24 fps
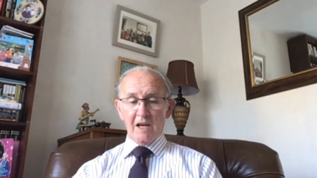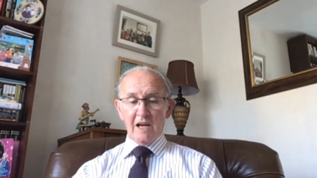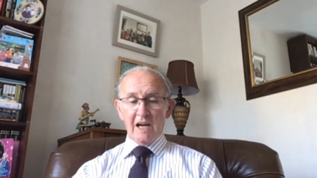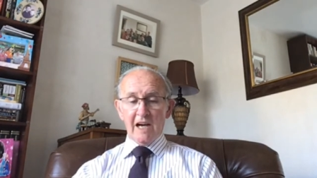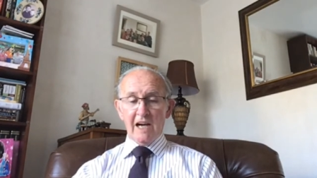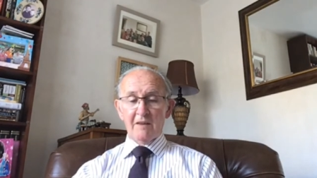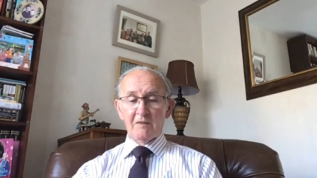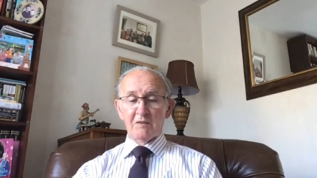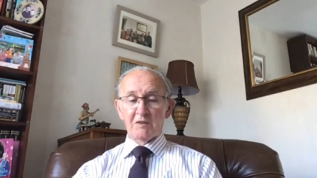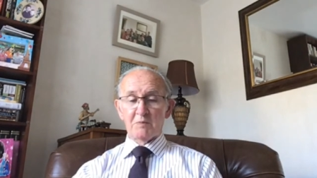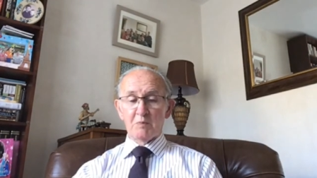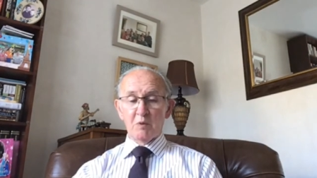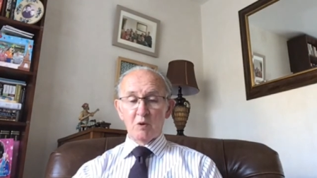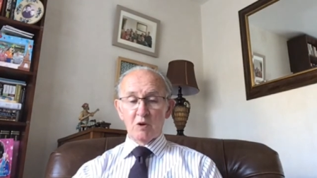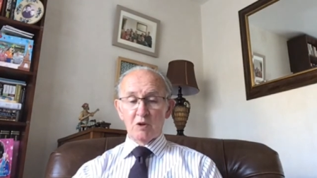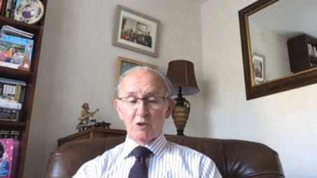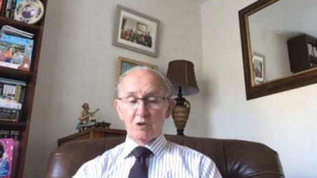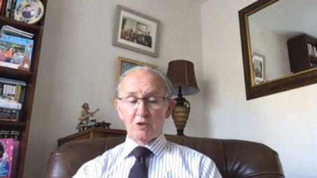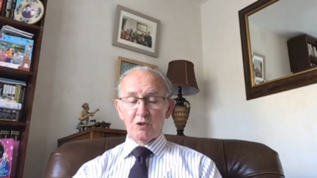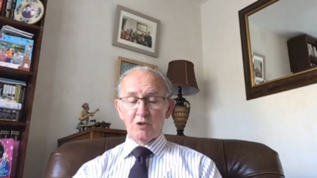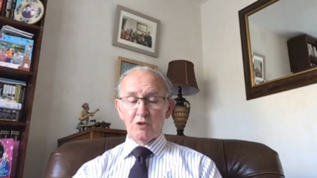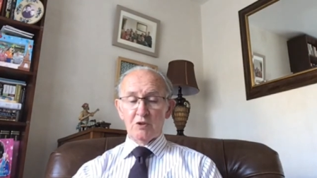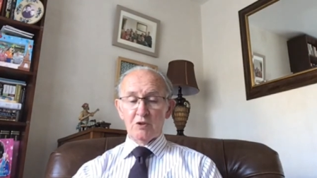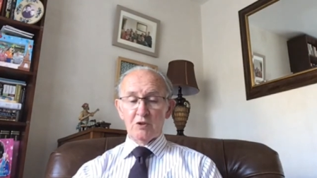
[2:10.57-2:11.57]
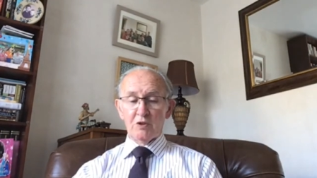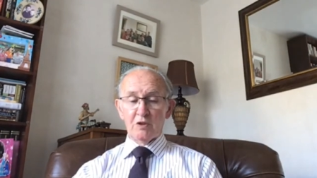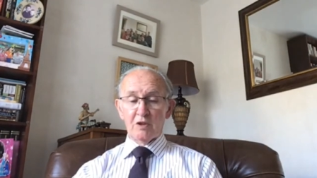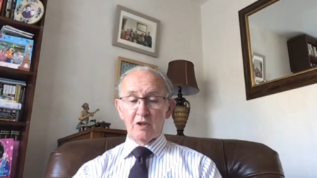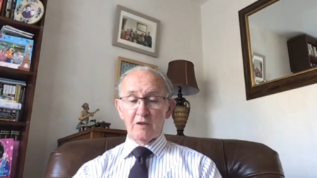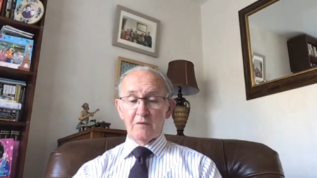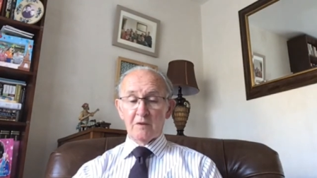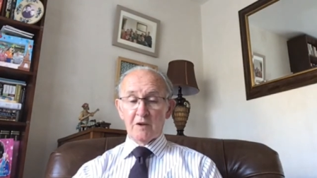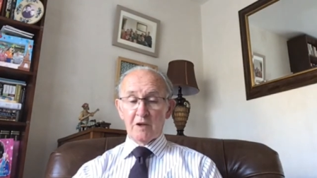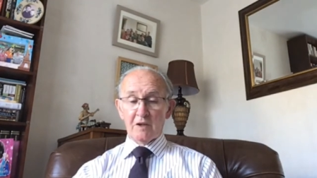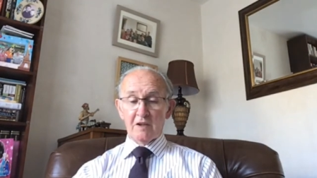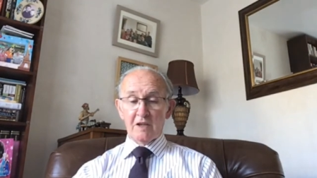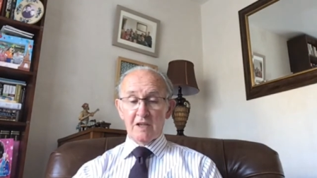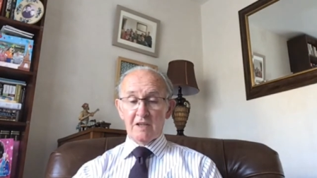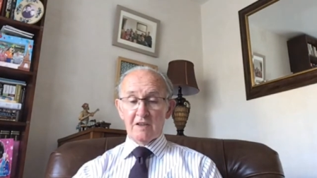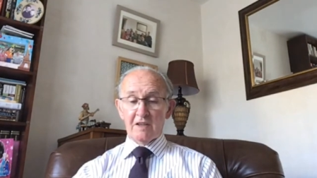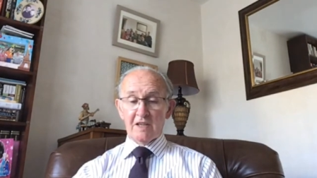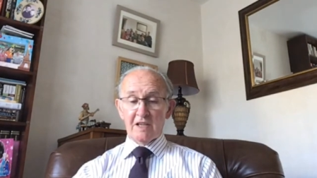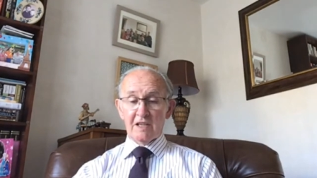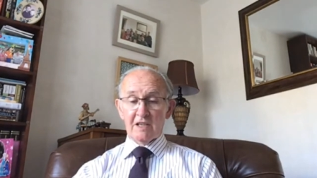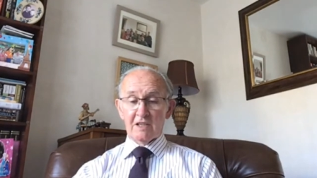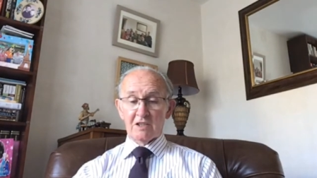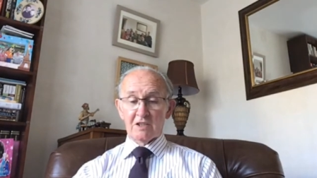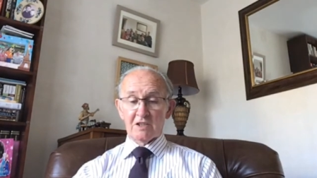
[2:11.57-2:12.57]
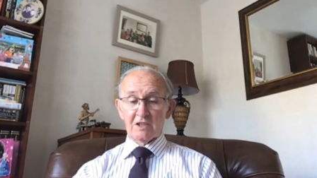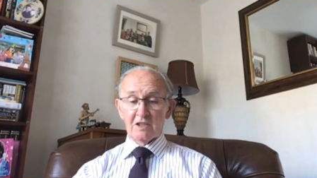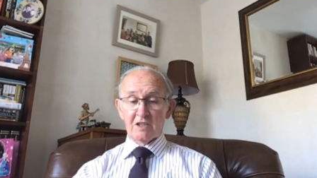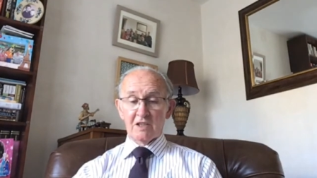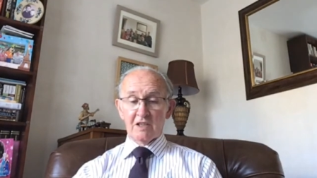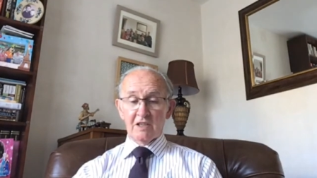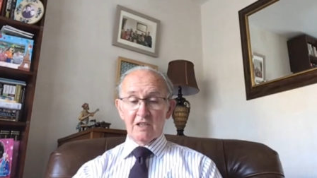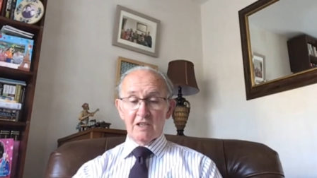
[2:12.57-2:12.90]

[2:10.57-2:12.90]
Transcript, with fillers: I have spoken to you of earthly things.